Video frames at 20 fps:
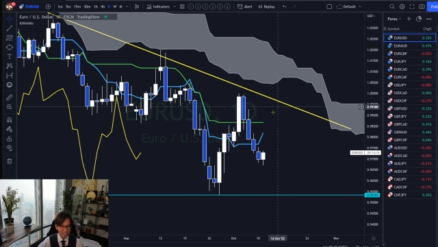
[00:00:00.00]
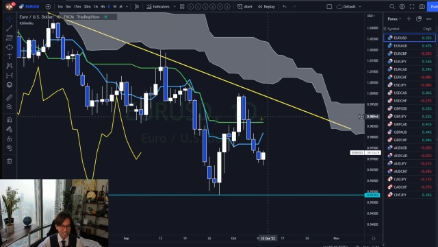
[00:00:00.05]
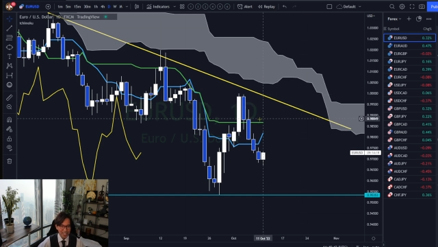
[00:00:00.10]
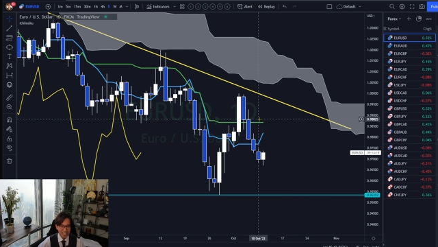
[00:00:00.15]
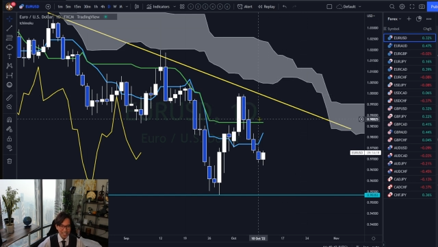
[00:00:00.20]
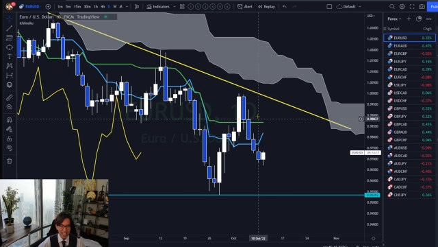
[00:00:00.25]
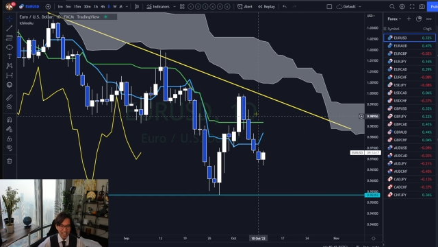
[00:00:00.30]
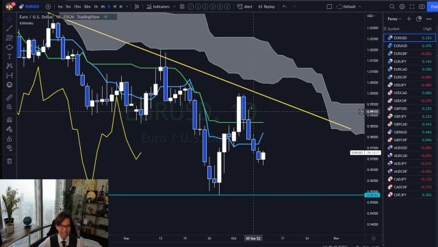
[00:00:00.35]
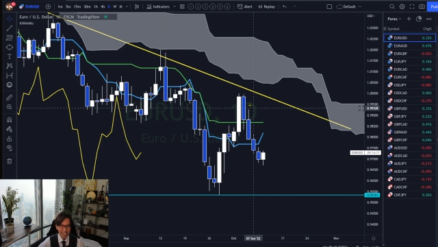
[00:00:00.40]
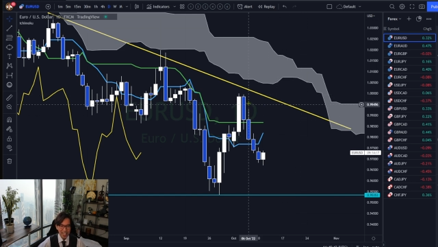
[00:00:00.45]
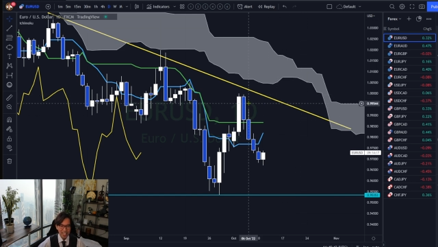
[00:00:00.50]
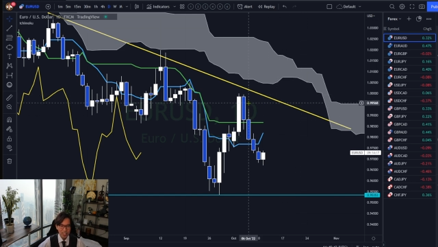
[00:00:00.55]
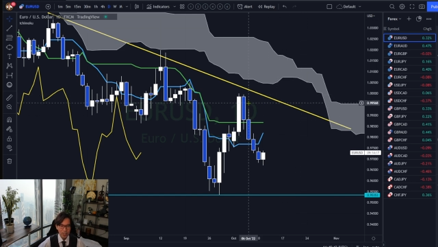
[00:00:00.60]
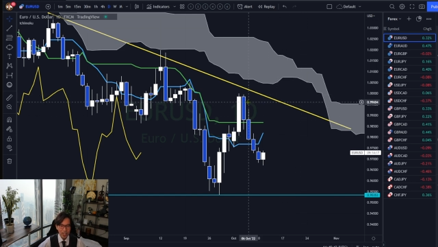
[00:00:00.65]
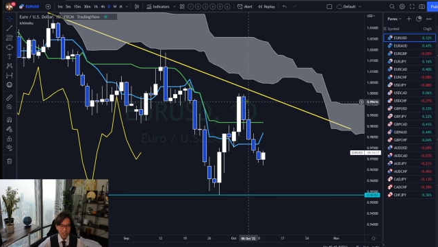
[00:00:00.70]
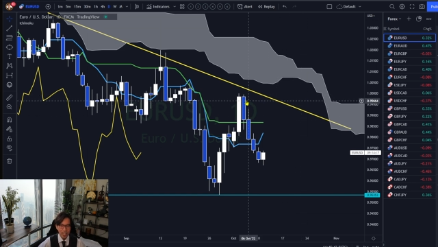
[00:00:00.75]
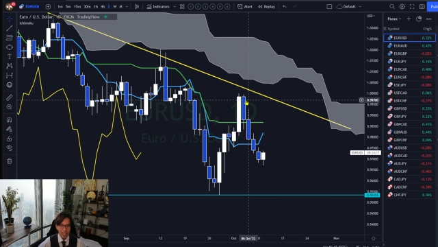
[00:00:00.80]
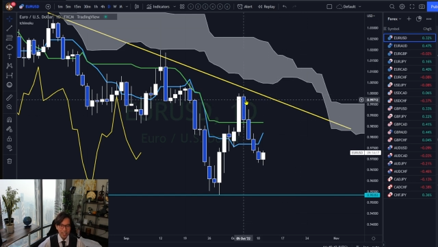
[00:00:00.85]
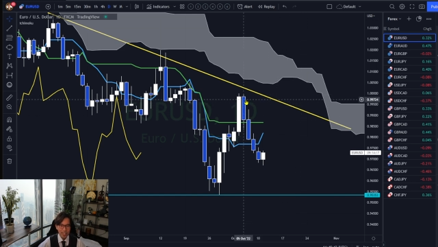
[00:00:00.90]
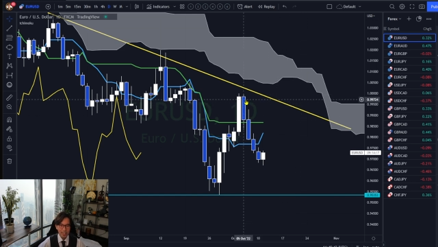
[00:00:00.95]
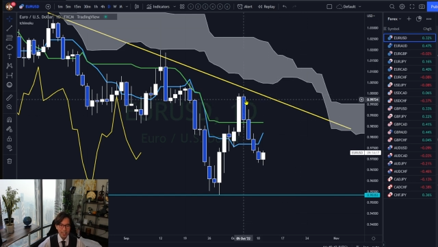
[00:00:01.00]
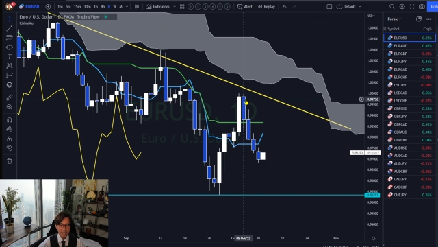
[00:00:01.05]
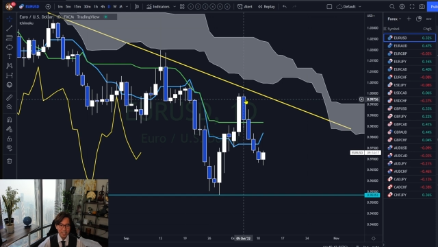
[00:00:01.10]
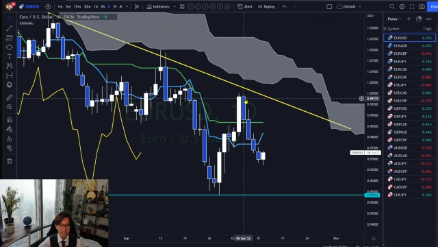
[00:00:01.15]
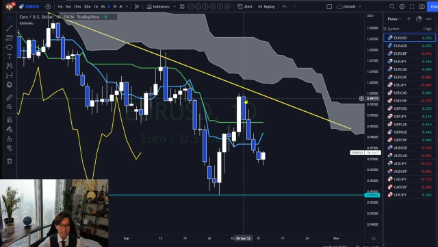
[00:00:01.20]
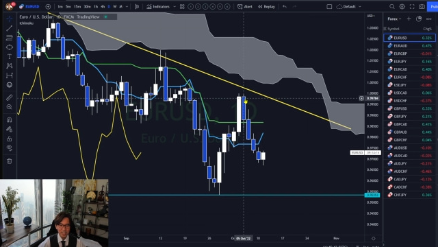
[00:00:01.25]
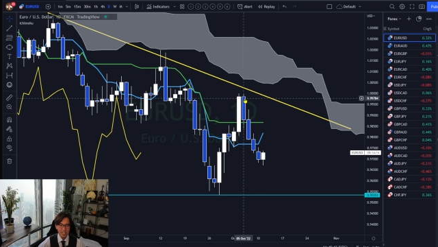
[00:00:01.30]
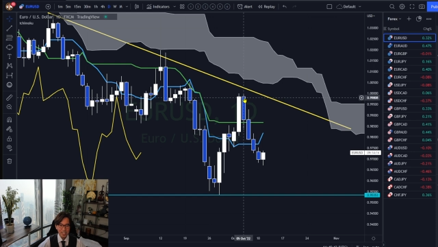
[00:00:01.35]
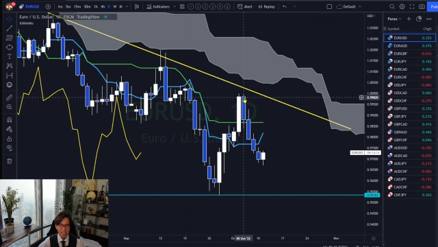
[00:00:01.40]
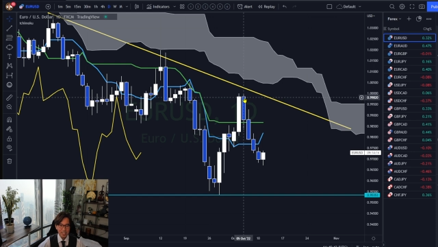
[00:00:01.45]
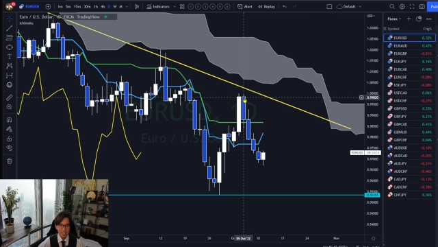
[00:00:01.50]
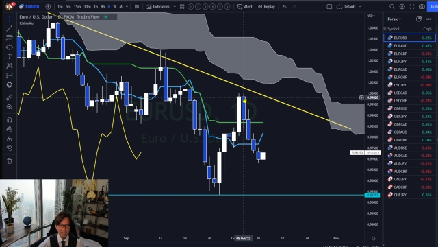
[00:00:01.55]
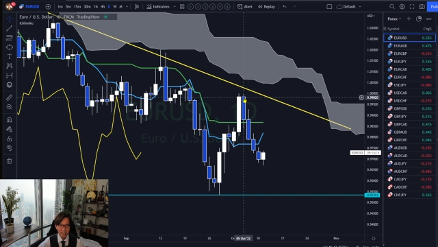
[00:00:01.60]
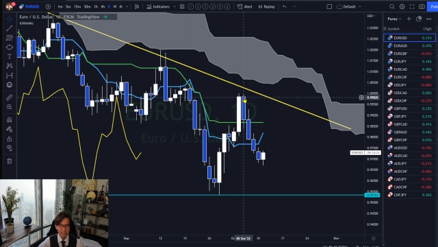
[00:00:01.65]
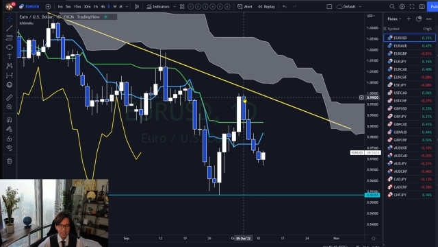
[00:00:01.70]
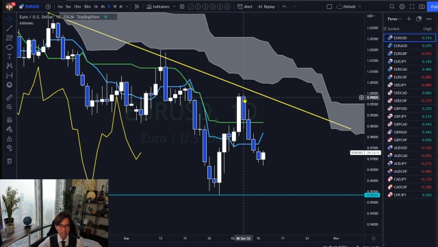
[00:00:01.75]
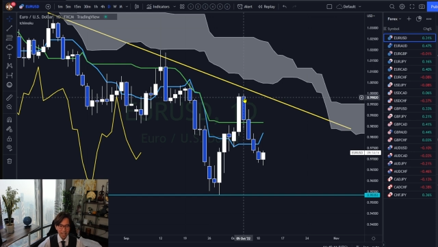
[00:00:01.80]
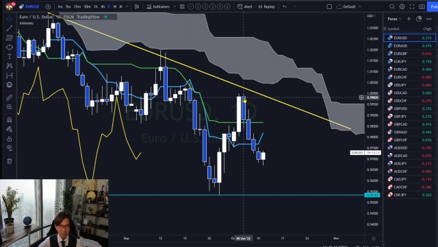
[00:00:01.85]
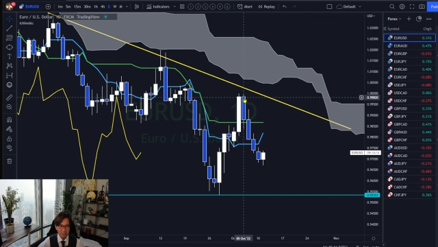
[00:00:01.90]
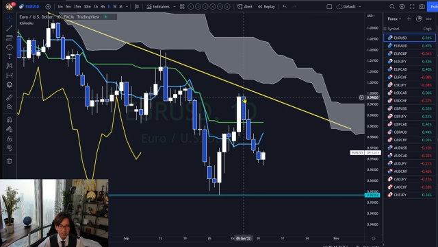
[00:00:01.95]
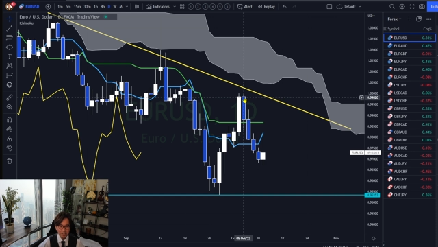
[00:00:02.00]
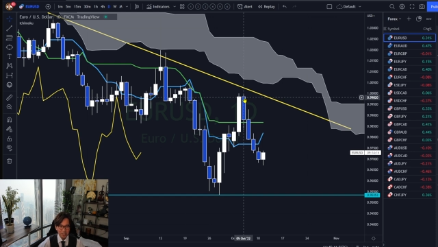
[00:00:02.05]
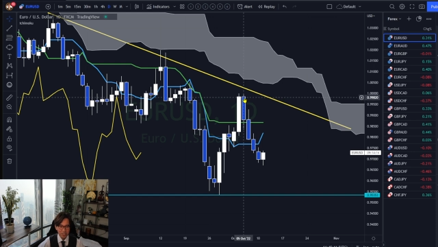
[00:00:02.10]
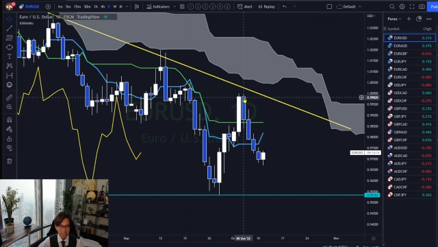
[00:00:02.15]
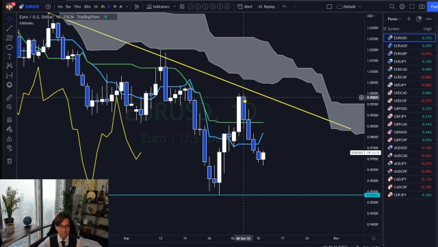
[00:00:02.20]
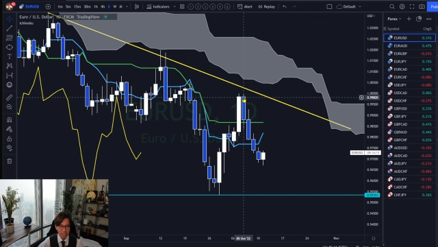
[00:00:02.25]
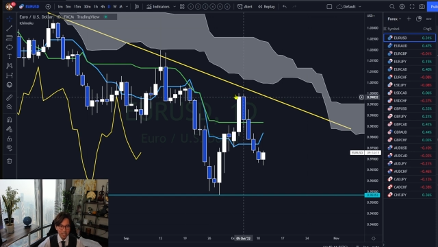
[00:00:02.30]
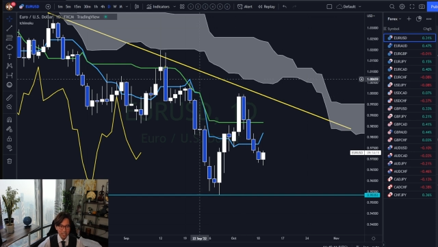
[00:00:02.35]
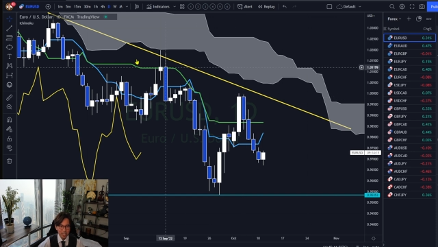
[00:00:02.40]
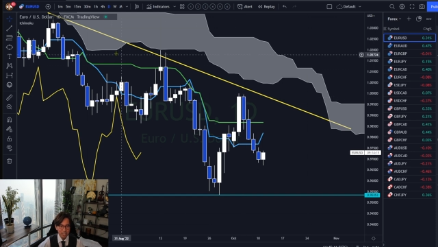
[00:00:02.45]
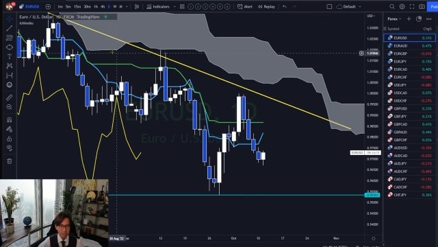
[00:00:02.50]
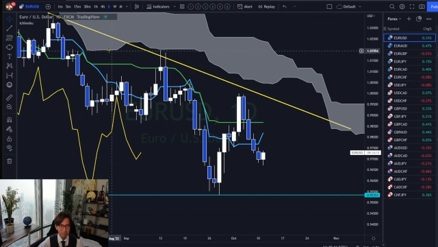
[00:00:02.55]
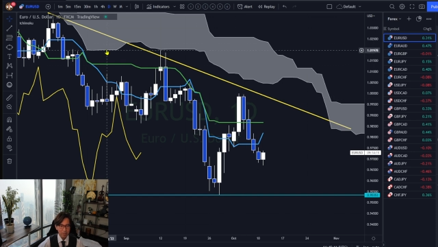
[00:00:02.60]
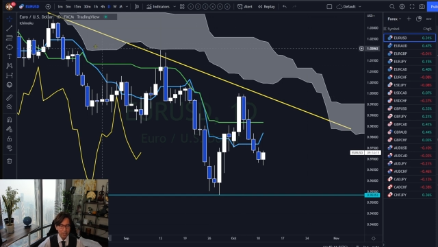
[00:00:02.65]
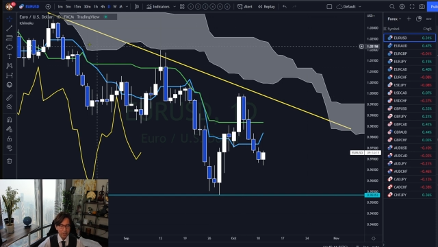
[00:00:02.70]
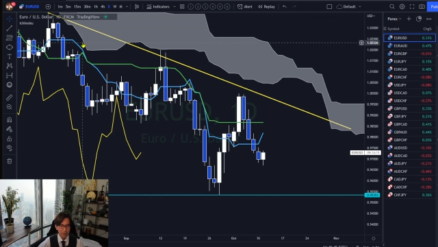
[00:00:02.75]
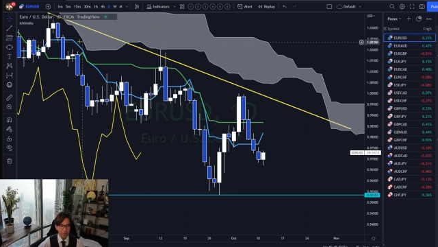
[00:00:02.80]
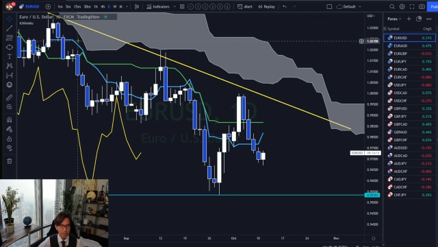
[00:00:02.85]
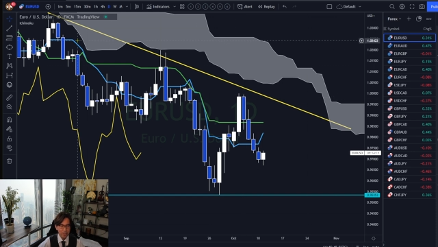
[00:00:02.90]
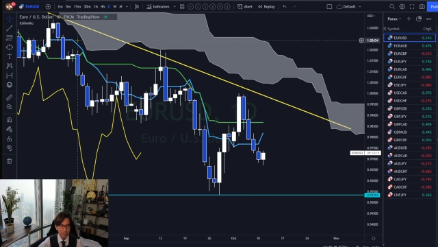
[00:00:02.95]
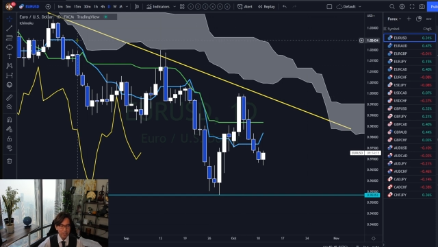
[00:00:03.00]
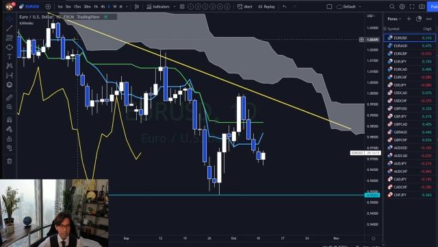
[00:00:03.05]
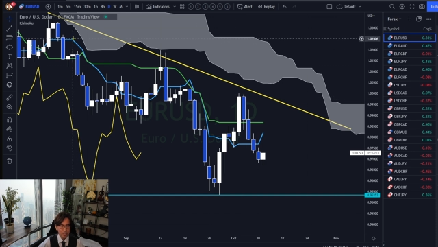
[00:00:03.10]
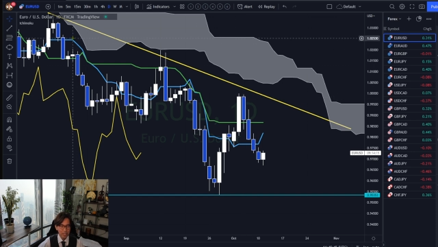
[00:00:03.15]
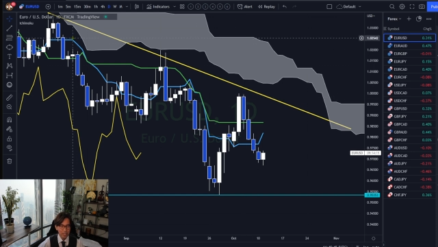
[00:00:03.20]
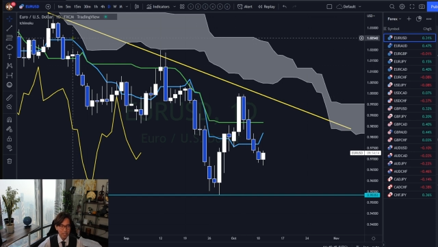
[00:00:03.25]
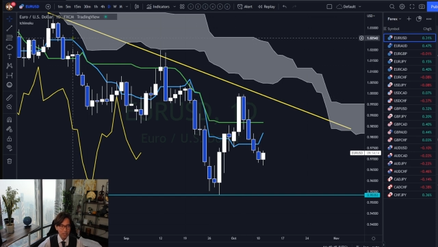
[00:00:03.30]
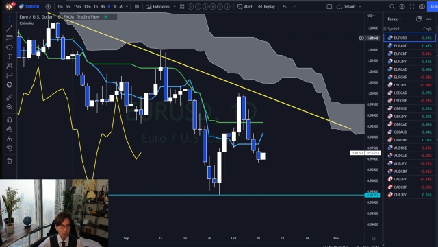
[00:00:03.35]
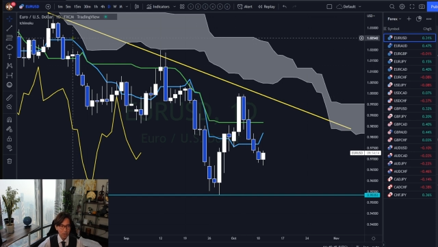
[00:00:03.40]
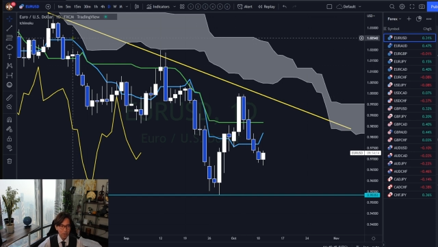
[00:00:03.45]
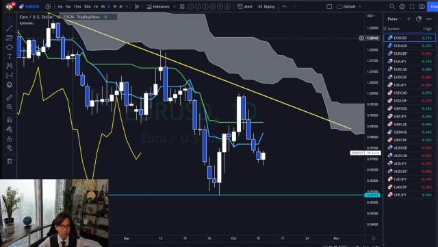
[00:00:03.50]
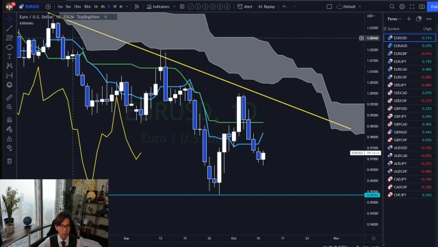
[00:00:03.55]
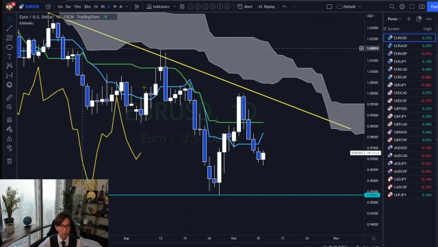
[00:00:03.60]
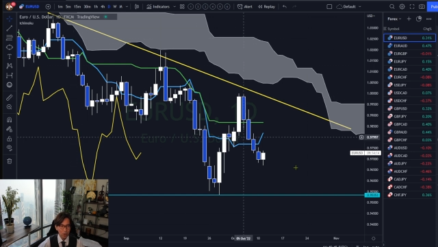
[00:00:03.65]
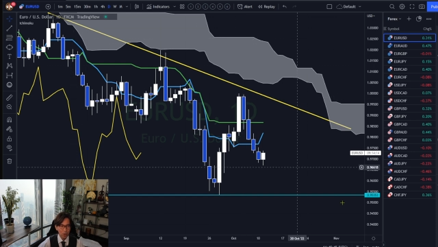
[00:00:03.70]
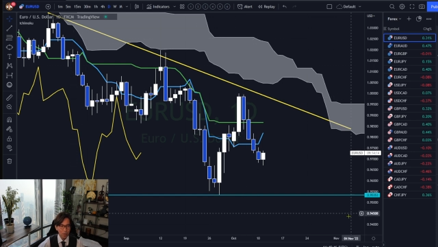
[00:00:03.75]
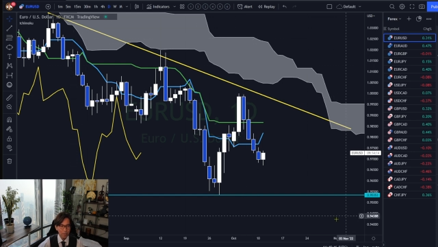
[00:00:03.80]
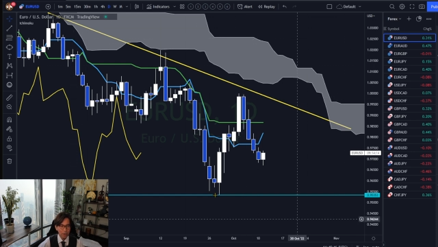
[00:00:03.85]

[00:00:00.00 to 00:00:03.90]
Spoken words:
[unreadable: no face in view]